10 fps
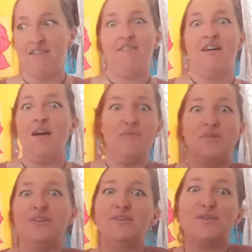I'm
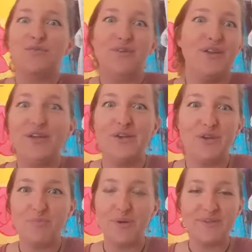doing this to feel like a
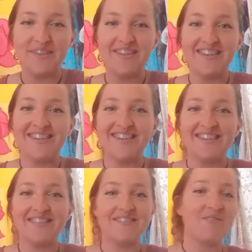good person.
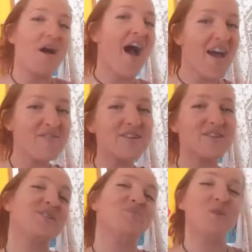I'm into
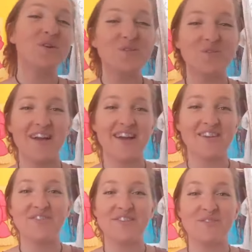spiritual
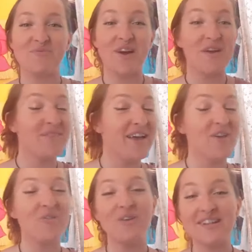activism where I'm like,
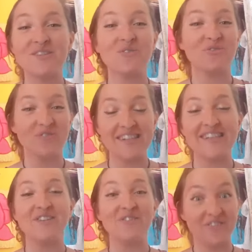what's
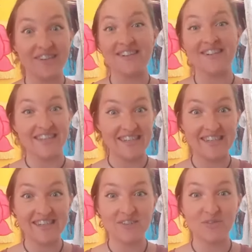really real
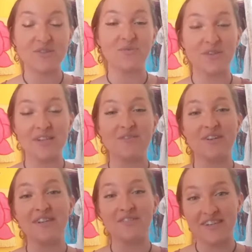here? What's really,
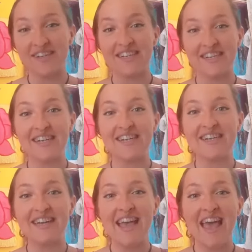really real here?
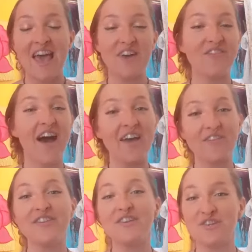And if I
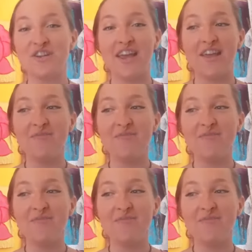feel shame,